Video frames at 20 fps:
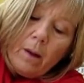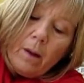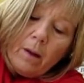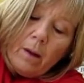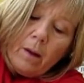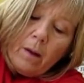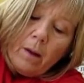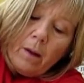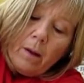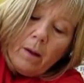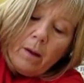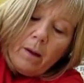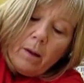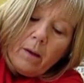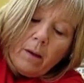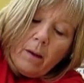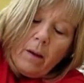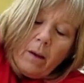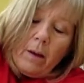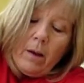
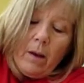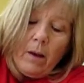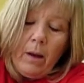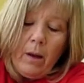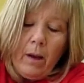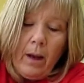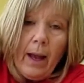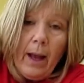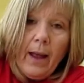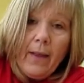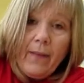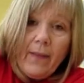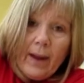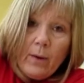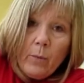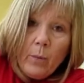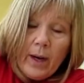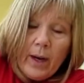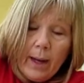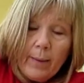And
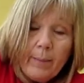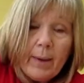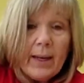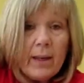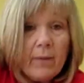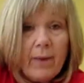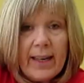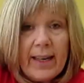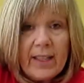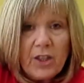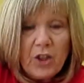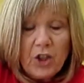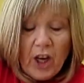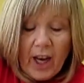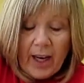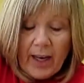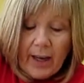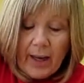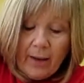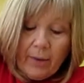then when I'm getting ready to
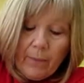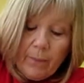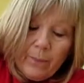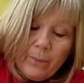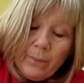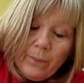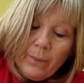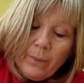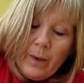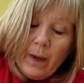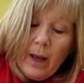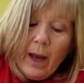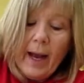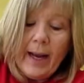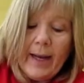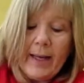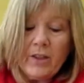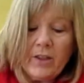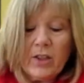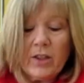check it, I
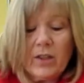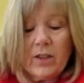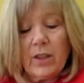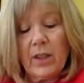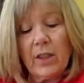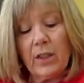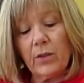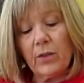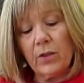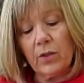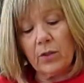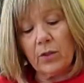can just use a